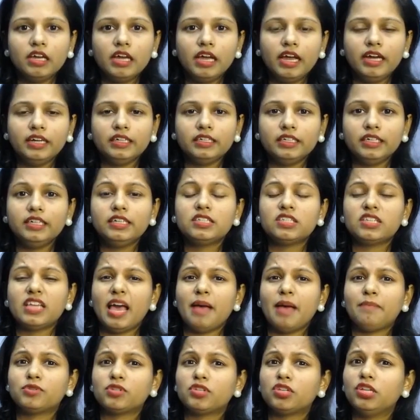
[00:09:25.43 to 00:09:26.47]
And it's
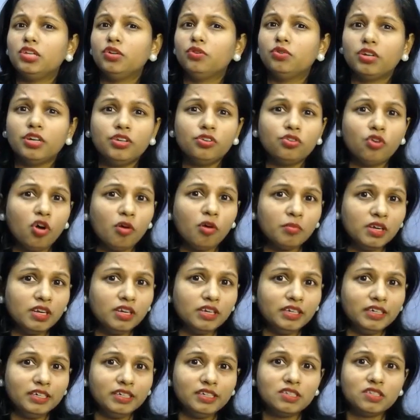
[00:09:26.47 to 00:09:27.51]
absolutely normal.
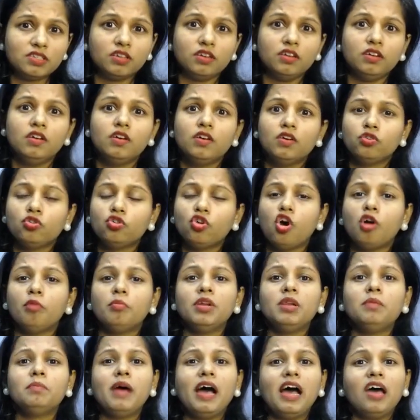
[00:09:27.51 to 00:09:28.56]
It's a
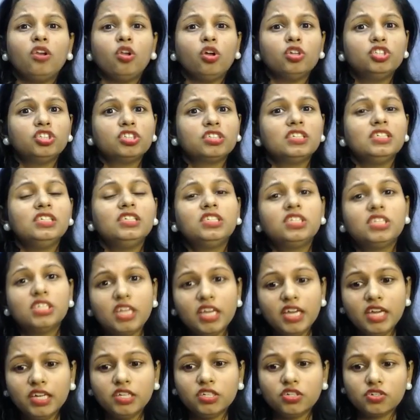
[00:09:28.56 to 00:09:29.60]
normal biological
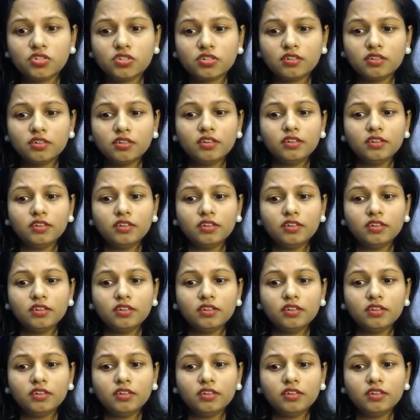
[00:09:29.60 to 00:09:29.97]
change.